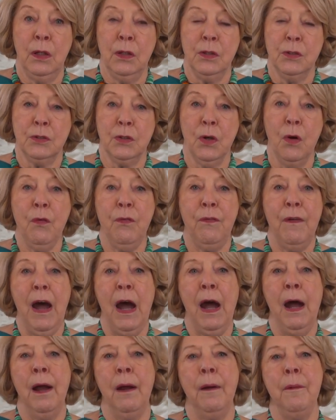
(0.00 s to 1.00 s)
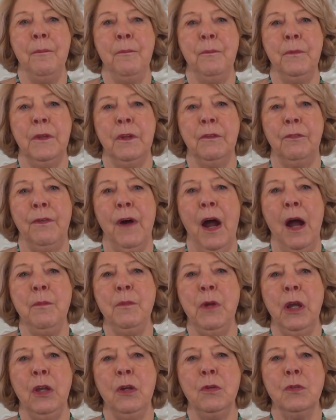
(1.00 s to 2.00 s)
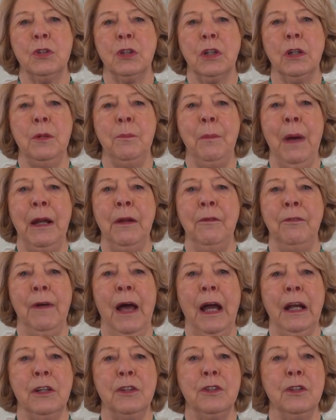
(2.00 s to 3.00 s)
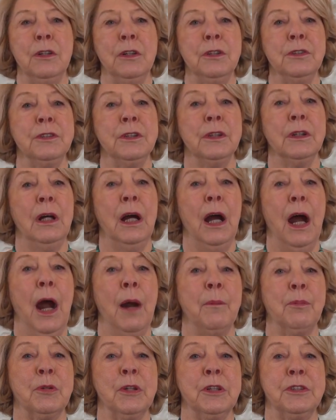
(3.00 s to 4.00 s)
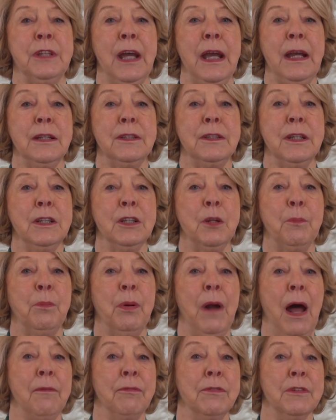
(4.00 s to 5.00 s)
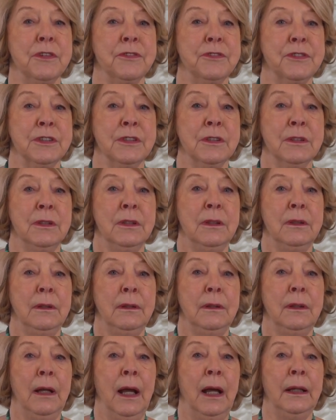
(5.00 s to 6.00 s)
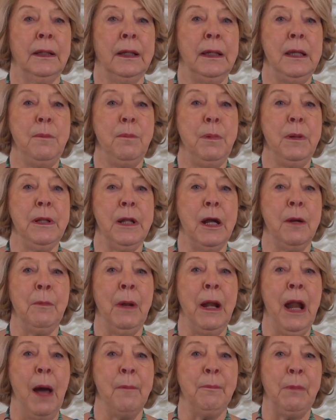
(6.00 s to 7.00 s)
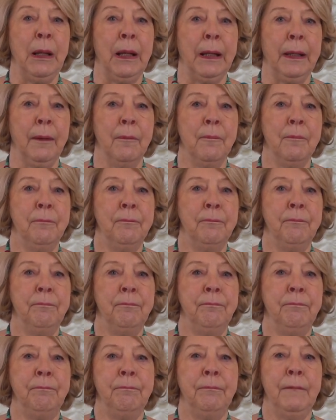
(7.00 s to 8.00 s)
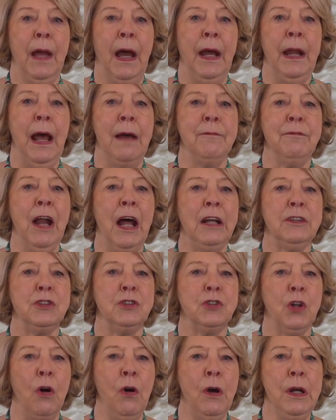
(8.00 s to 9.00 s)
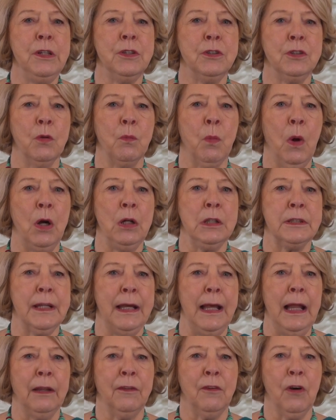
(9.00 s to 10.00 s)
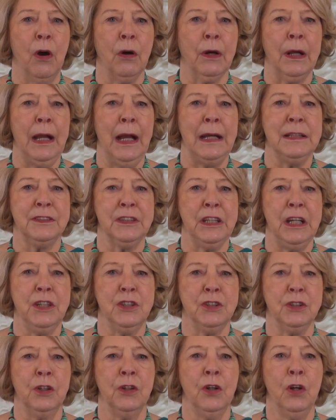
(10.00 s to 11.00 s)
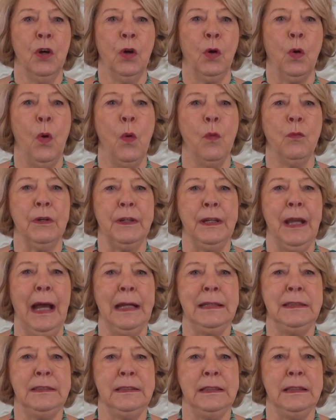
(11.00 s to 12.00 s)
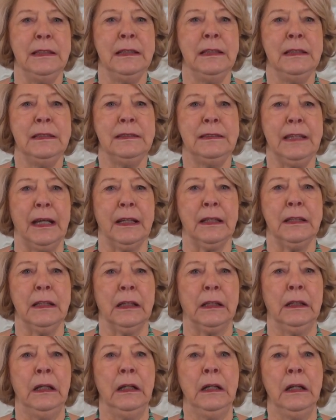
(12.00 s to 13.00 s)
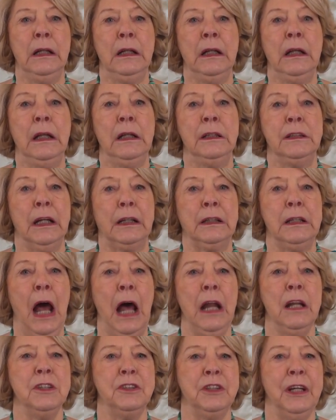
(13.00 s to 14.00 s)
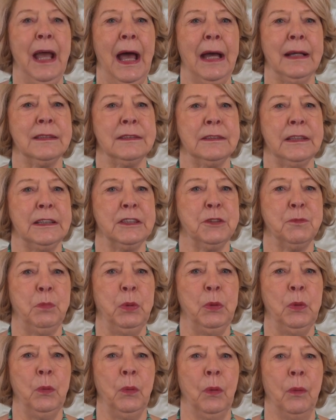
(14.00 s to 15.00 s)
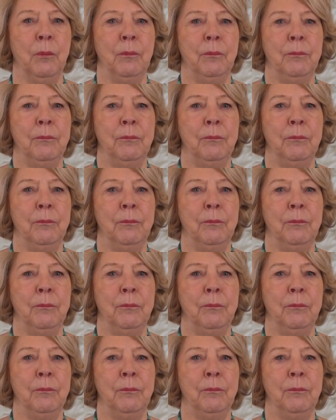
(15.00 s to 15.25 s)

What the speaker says: So far, the pharmaceutical manufacturers are protecting the profits and keeping their monopoly, and have not joined the World Health Organization COVID-19 Technology Access Pool.